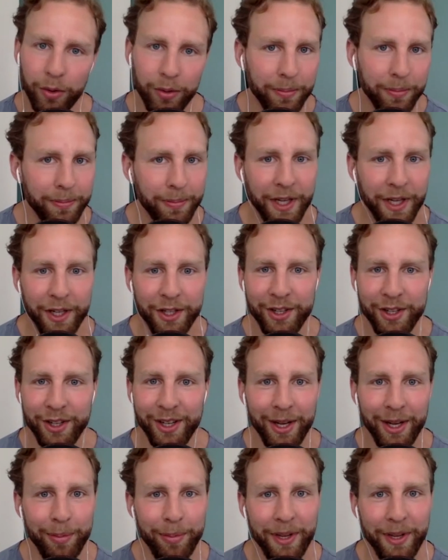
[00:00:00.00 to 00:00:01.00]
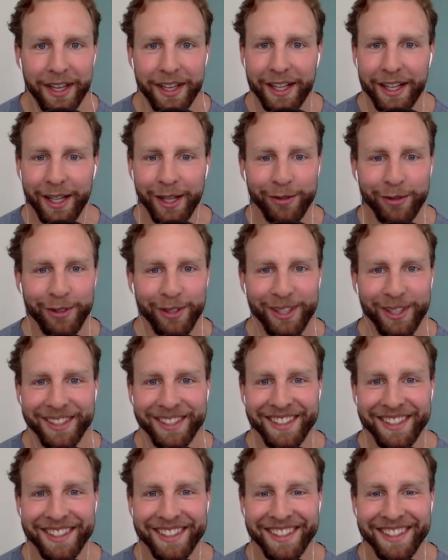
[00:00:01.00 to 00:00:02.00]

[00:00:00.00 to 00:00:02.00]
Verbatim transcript: picture a pink elephant. Yep.